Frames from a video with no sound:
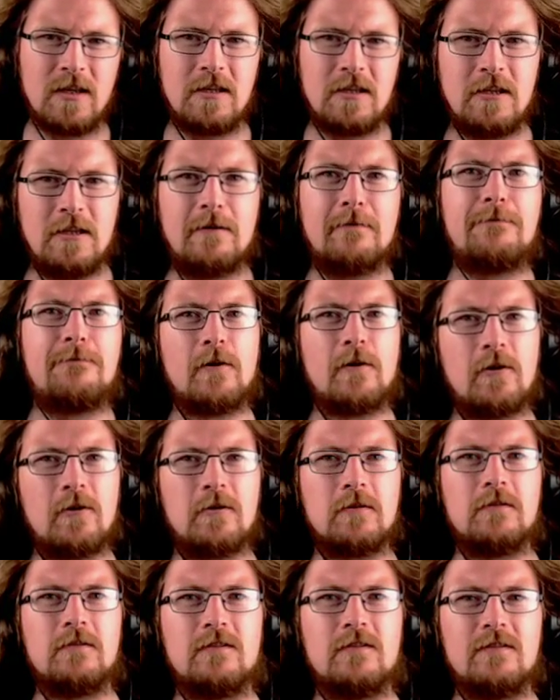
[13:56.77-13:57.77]
your
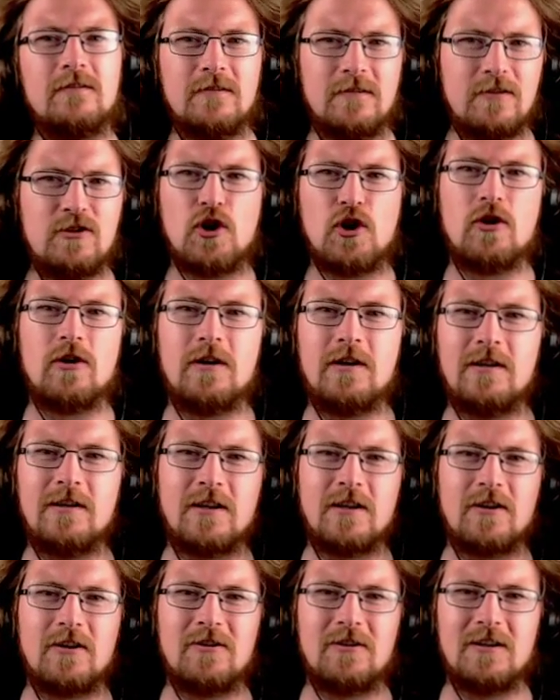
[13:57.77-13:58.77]
fungal joy, you know,